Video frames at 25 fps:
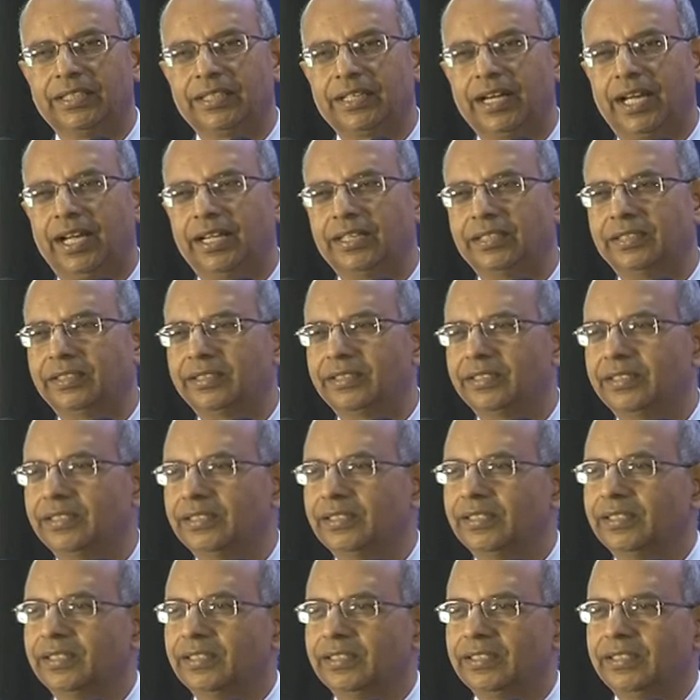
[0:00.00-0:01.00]
can
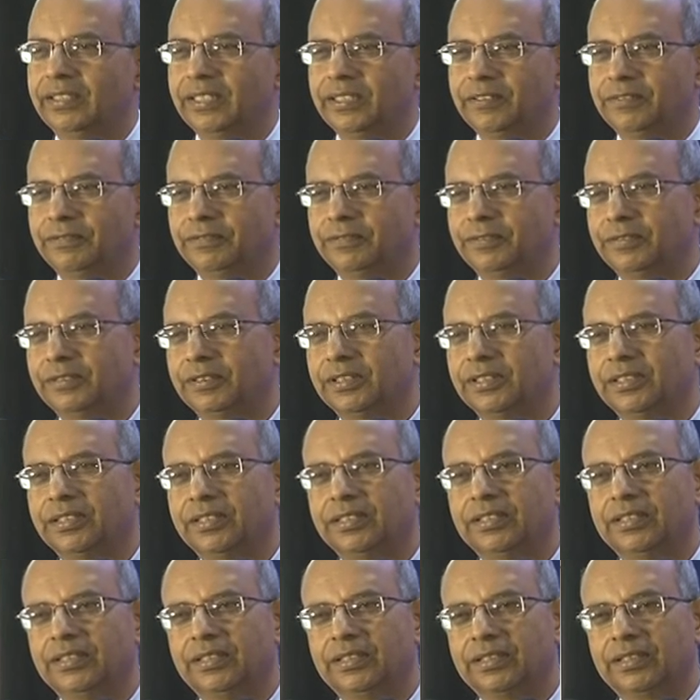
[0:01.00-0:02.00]
give
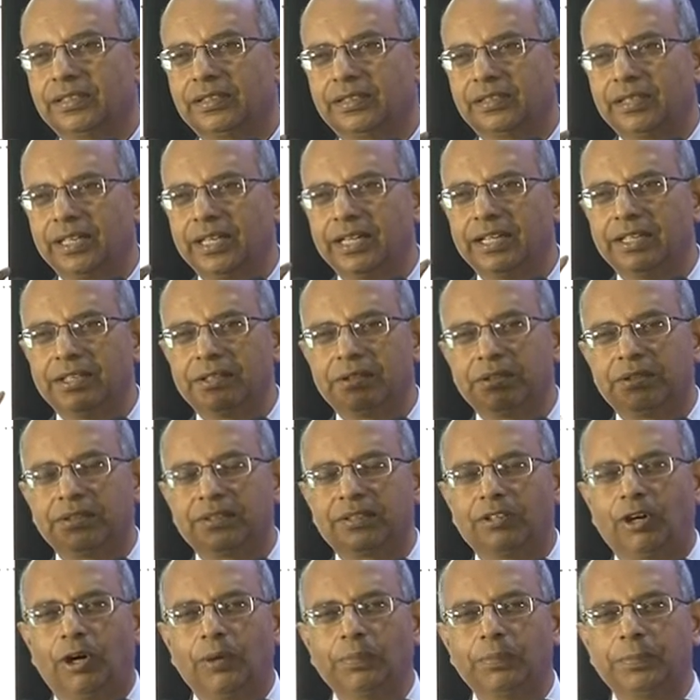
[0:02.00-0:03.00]

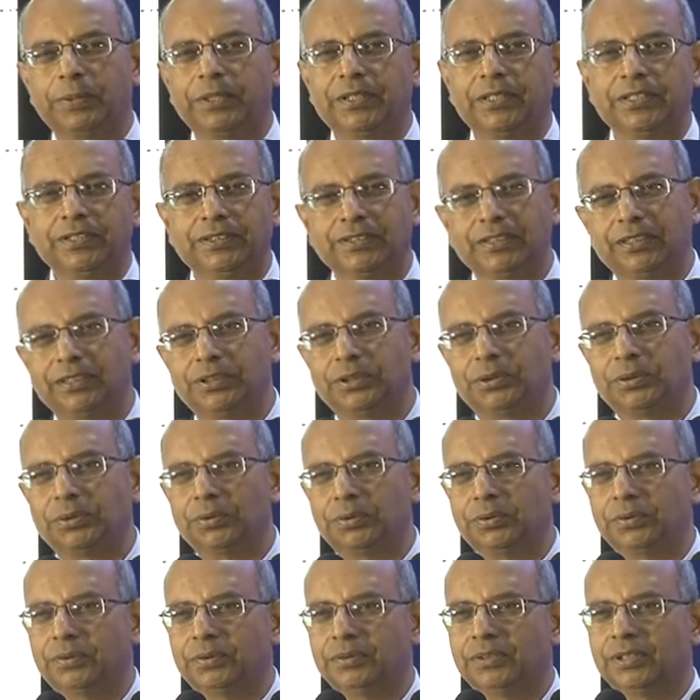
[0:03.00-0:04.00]
great competition
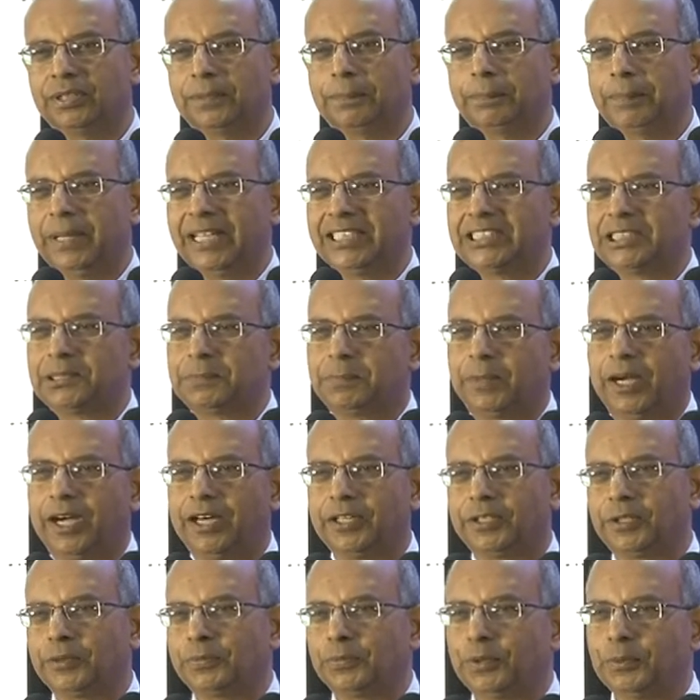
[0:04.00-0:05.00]
to the best
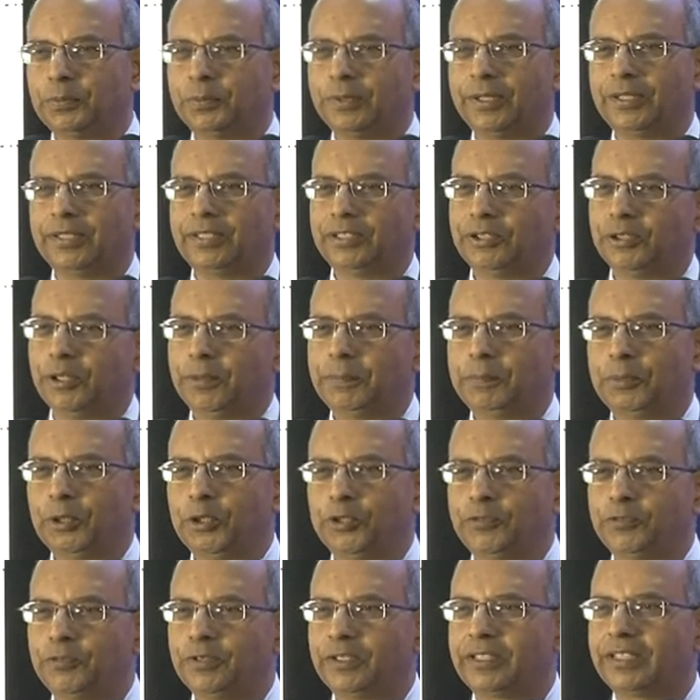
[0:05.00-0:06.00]
part of the world. You have
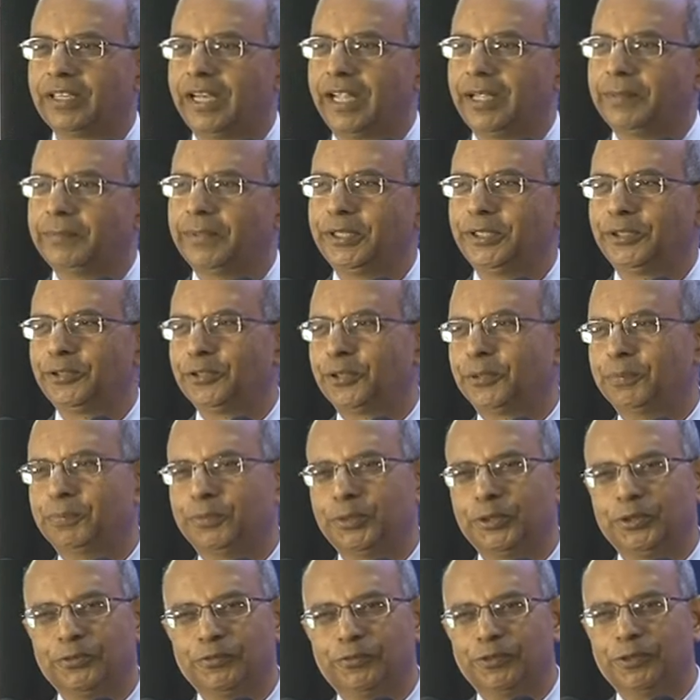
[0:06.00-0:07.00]
beautiful climate, you have
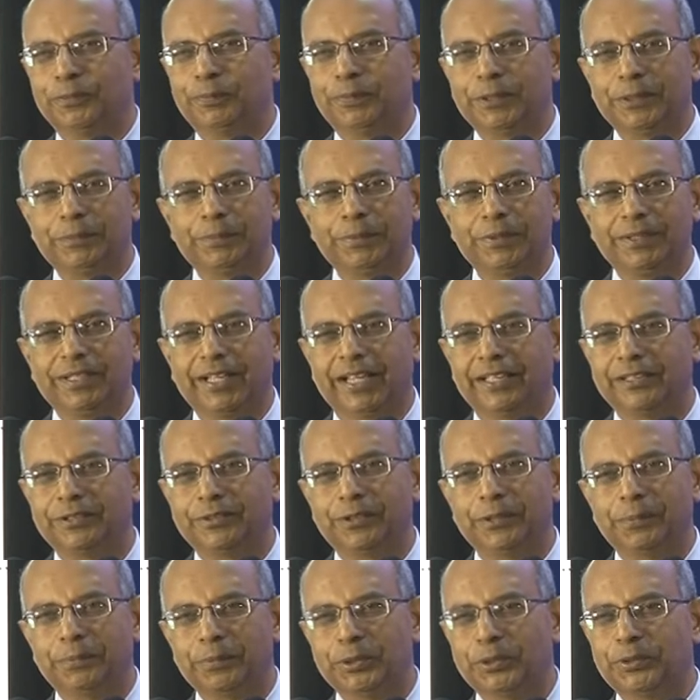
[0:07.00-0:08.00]
beautiful people, and you
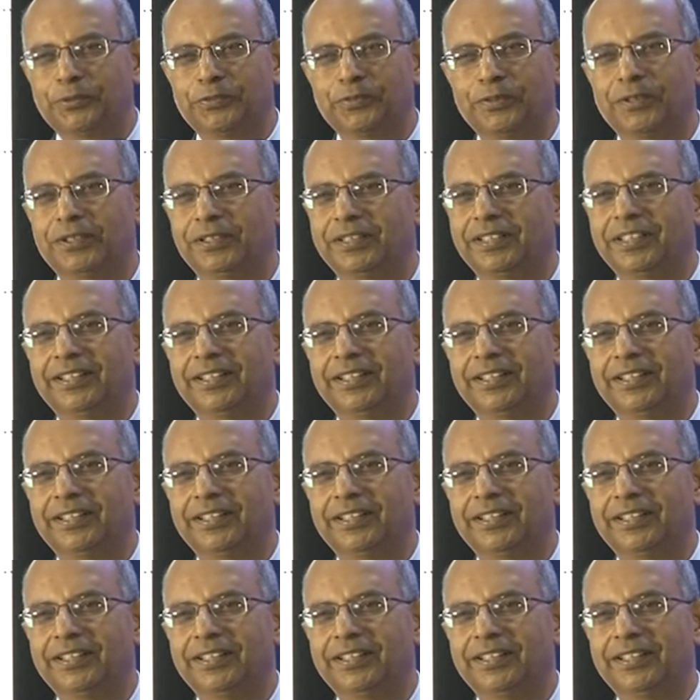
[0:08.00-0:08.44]
have beautiful